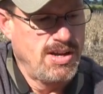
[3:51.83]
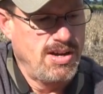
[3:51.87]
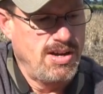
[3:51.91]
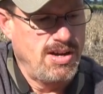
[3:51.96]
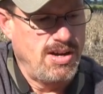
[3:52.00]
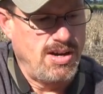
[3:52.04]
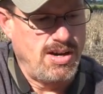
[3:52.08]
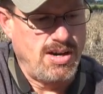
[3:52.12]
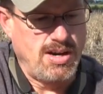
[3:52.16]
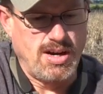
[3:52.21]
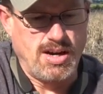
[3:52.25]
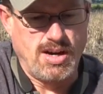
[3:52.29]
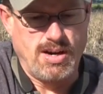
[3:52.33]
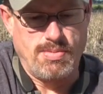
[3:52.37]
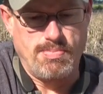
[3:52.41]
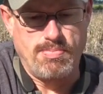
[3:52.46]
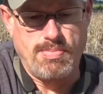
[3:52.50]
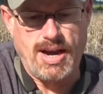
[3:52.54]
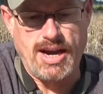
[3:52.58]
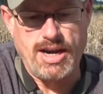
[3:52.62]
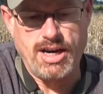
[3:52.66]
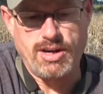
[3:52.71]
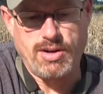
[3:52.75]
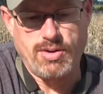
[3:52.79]

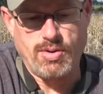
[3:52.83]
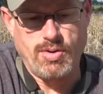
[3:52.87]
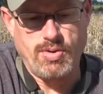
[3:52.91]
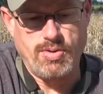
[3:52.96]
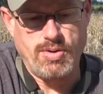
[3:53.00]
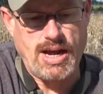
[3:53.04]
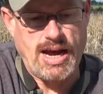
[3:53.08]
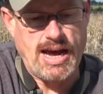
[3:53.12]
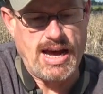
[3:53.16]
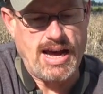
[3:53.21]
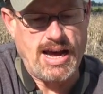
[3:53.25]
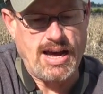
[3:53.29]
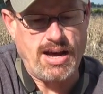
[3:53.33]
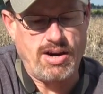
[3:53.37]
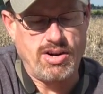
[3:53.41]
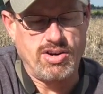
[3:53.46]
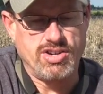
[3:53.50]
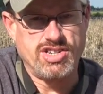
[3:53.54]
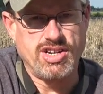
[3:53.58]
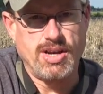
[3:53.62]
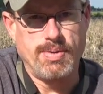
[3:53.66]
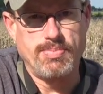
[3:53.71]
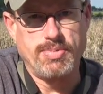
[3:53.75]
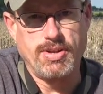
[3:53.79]
micro dot or
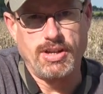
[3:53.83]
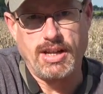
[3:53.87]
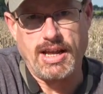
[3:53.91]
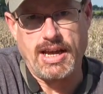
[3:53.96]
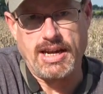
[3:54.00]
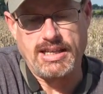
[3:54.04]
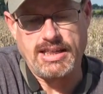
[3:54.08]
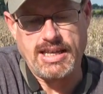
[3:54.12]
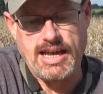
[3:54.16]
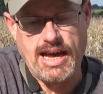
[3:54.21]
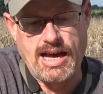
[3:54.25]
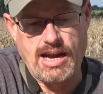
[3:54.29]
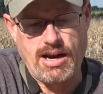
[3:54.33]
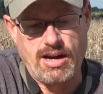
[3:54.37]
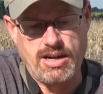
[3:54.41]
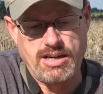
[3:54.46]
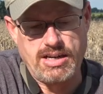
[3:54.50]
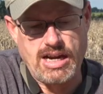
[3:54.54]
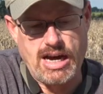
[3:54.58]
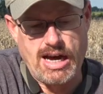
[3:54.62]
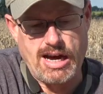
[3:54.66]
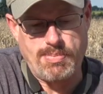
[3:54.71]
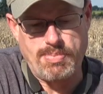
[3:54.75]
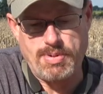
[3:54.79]
something like that on
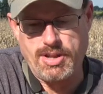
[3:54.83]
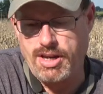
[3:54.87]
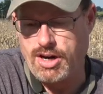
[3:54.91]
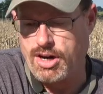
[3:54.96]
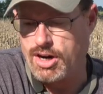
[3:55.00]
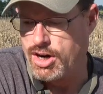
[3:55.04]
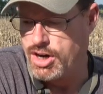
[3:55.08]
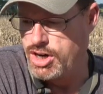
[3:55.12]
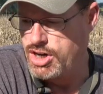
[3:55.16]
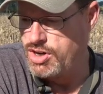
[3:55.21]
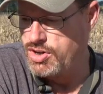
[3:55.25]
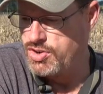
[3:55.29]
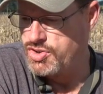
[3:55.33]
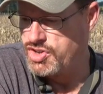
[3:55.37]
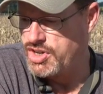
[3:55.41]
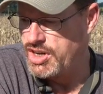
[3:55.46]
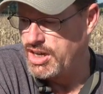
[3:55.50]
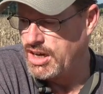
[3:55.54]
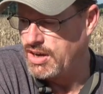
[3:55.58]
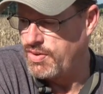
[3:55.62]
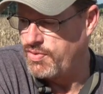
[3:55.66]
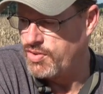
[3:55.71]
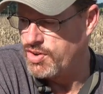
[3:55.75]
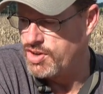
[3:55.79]
top of there and
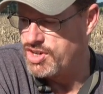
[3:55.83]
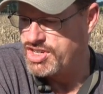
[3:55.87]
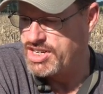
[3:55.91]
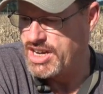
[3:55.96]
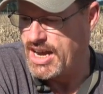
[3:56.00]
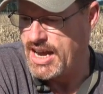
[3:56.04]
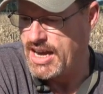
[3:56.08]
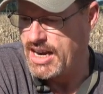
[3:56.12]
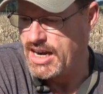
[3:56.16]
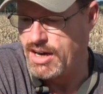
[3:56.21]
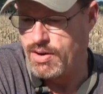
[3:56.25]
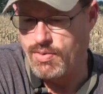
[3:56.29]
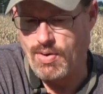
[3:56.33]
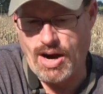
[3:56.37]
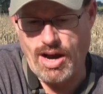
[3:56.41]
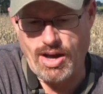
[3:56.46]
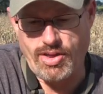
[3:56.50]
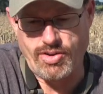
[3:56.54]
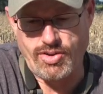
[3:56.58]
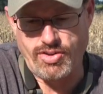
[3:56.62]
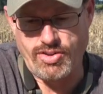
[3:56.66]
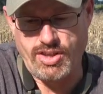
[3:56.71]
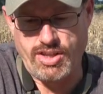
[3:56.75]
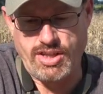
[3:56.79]
using it for sighting
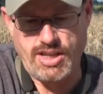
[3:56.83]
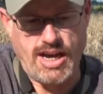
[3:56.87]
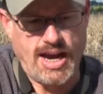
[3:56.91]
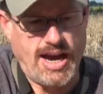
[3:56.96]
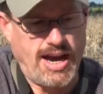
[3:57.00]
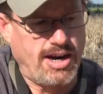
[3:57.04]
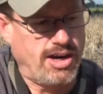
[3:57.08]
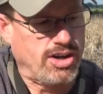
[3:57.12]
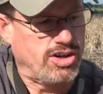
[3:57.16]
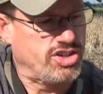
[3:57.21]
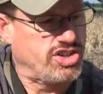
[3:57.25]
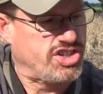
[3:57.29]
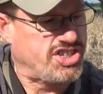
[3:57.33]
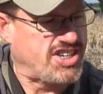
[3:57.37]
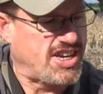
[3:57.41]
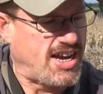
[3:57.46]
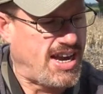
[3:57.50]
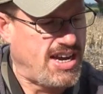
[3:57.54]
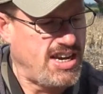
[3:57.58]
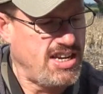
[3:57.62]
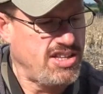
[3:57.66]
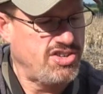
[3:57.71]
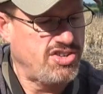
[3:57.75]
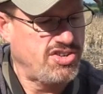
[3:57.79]
rather than the iron
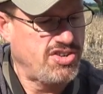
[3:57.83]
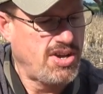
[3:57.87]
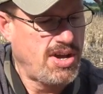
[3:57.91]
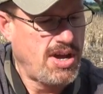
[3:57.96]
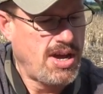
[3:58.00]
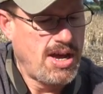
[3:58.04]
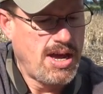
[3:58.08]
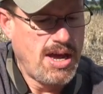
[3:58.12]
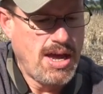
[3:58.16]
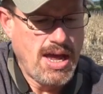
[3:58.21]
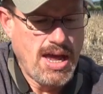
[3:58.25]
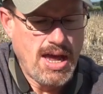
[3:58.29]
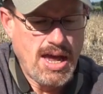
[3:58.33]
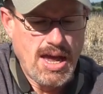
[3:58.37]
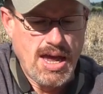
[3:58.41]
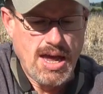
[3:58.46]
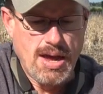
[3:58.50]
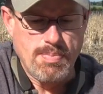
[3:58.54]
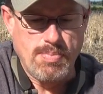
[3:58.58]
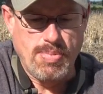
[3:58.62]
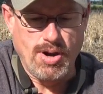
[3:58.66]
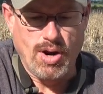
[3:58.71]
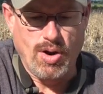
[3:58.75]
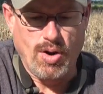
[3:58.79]
sights.
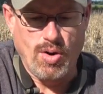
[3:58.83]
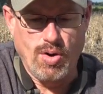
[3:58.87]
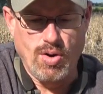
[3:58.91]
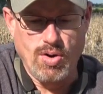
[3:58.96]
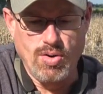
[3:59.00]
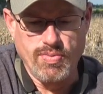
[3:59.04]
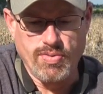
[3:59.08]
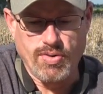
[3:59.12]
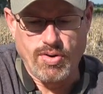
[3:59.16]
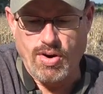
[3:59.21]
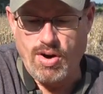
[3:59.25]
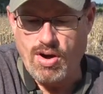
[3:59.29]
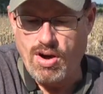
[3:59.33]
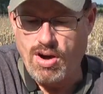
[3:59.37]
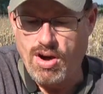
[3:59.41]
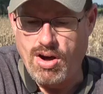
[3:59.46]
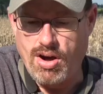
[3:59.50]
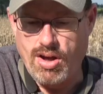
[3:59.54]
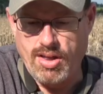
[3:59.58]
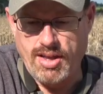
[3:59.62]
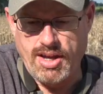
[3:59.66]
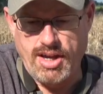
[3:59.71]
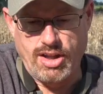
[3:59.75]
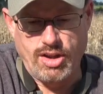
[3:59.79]
But
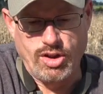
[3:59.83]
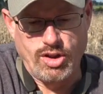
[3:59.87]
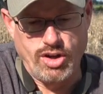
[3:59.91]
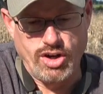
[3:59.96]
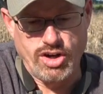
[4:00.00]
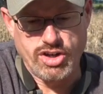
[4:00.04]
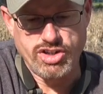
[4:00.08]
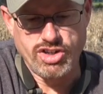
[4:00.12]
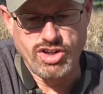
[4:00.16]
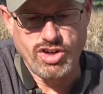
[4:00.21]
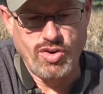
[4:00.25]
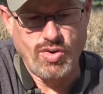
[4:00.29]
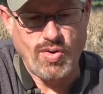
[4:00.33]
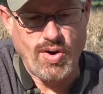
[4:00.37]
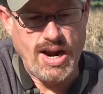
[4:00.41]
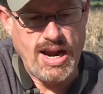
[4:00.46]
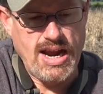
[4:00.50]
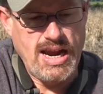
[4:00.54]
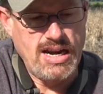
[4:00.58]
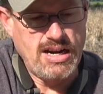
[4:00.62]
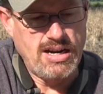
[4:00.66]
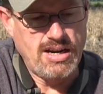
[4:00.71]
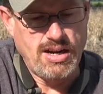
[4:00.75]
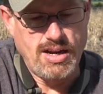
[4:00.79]
overall, it looks
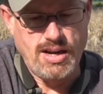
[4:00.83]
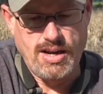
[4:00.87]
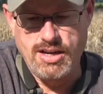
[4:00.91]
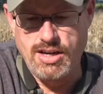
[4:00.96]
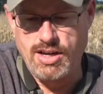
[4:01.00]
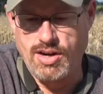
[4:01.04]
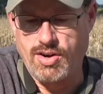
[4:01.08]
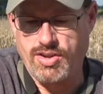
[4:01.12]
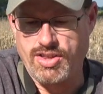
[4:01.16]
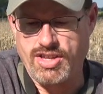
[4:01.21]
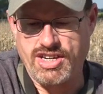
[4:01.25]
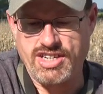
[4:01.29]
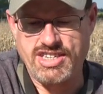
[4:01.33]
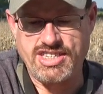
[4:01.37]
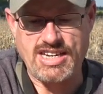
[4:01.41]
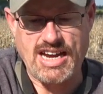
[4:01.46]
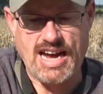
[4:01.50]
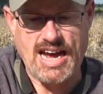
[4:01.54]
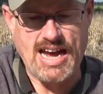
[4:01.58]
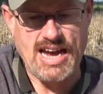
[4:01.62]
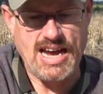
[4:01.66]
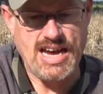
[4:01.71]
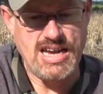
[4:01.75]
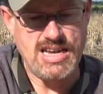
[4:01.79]
great. You know, the
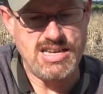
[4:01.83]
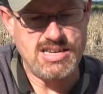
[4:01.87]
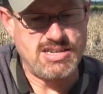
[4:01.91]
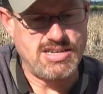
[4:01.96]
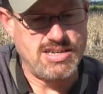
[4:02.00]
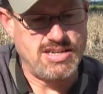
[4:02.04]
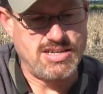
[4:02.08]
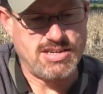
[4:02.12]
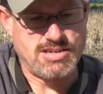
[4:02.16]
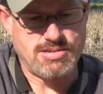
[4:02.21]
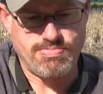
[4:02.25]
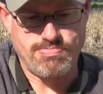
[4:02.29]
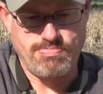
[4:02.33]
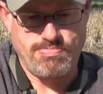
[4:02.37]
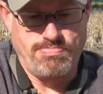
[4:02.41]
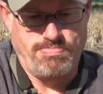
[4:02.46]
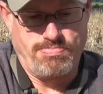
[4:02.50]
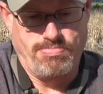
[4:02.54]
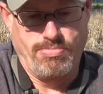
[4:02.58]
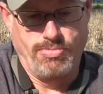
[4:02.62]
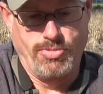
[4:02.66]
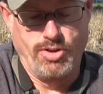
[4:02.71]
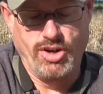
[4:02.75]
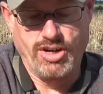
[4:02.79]
size
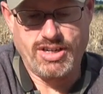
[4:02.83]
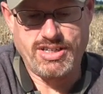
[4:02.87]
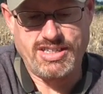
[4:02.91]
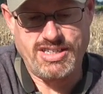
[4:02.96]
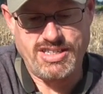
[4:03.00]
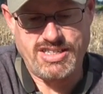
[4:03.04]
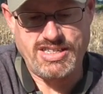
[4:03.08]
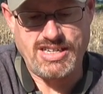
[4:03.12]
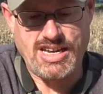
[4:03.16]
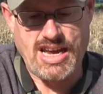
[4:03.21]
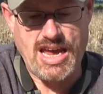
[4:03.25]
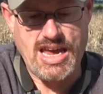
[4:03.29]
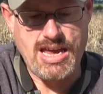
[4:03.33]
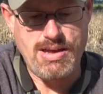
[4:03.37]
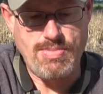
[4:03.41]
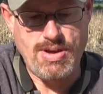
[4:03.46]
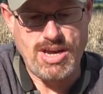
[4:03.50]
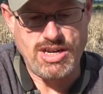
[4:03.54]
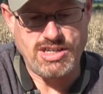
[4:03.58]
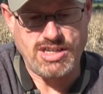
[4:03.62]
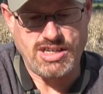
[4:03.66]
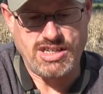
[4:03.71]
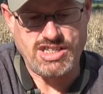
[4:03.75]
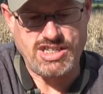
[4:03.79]
looks the same
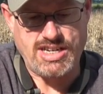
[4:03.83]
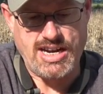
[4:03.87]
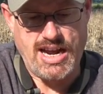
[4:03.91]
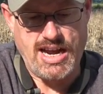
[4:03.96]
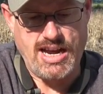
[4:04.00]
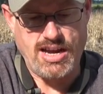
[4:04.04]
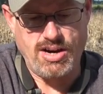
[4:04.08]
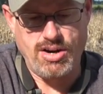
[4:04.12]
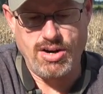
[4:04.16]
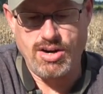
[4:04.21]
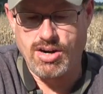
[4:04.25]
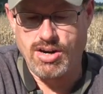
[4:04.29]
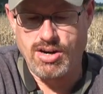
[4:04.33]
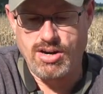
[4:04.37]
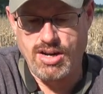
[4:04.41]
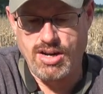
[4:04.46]
as a standard